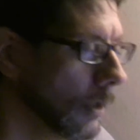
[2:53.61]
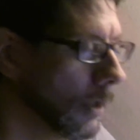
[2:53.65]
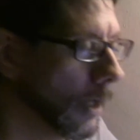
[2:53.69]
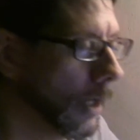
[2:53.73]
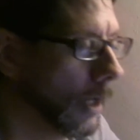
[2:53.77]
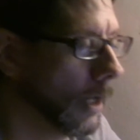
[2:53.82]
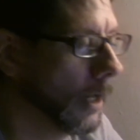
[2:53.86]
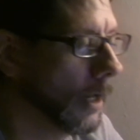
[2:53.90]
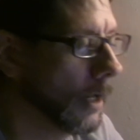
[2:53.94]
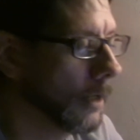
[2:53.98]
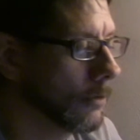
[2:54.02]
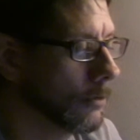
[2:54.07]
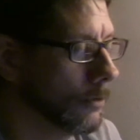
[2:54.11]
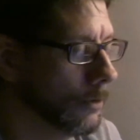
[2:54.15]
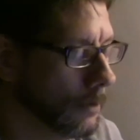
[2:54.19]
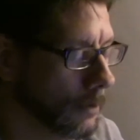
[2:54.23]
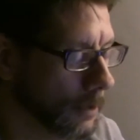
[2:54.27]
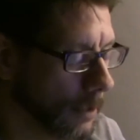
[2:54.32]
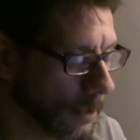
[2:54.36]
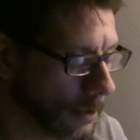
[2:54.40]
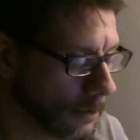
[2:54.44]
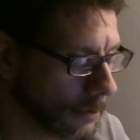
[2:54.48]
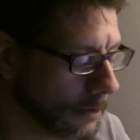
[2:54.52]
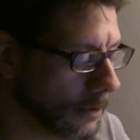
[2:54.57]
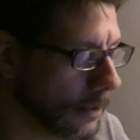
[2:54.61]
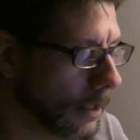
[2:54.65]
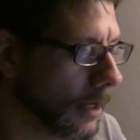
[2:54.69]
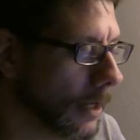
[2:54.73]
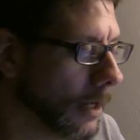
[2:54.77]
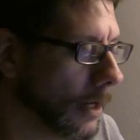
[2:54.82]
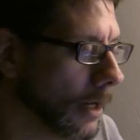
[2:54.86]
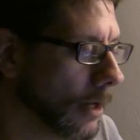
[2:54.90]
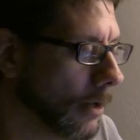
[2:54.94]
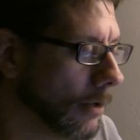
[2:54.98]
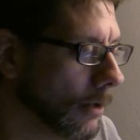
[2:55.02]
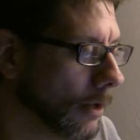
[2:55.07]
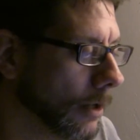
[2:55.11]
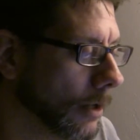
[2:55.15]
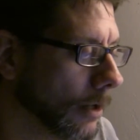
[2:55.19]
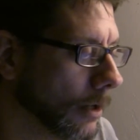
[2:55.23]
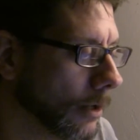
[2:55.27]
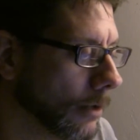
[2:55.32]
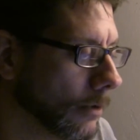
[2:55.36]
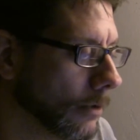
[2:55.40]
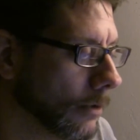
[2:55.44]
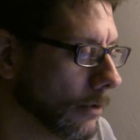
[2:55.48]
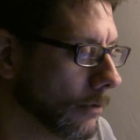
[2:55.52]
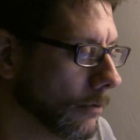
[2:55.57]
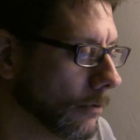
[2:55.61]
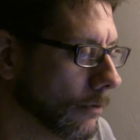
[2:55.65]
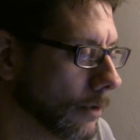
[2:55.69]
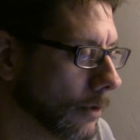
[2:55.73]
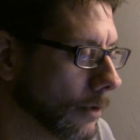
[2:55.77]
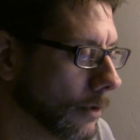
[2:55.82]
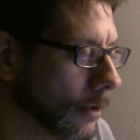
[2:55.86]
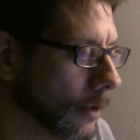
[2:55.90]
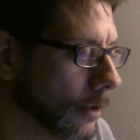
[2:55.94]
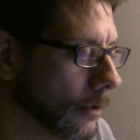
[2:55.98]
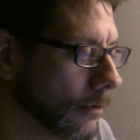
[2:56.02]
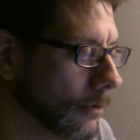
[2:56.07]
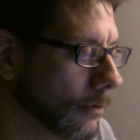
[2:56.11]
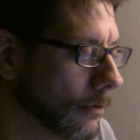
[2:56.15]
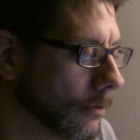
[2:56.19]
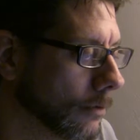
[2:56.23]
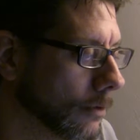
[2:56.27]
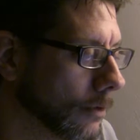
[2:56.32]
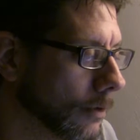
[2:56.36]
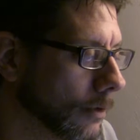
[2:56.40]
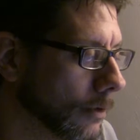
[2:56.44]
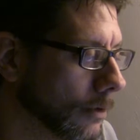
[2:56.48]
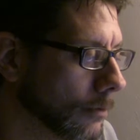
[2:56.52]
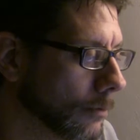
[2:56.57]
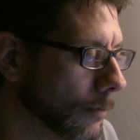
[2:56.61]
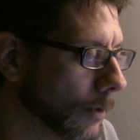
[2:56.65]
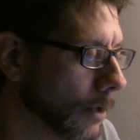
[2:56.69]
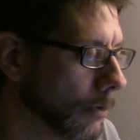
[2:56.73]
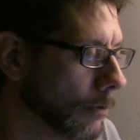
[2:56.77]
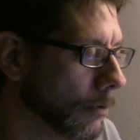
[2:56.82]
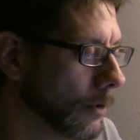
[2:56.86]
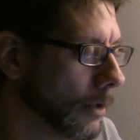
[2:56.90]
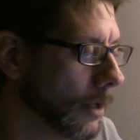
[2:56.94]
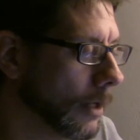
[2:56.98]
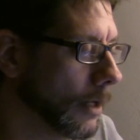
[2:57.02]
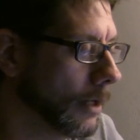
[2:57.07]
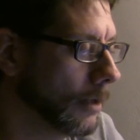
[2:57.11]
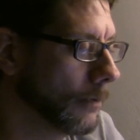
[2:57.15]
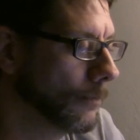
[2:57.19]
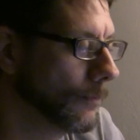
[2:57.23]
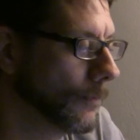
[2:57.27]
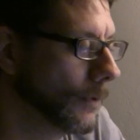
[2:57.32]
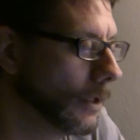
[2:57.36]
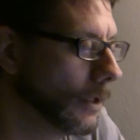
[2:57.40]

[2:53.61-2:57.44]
I'd actually take today out. I think it's better without it.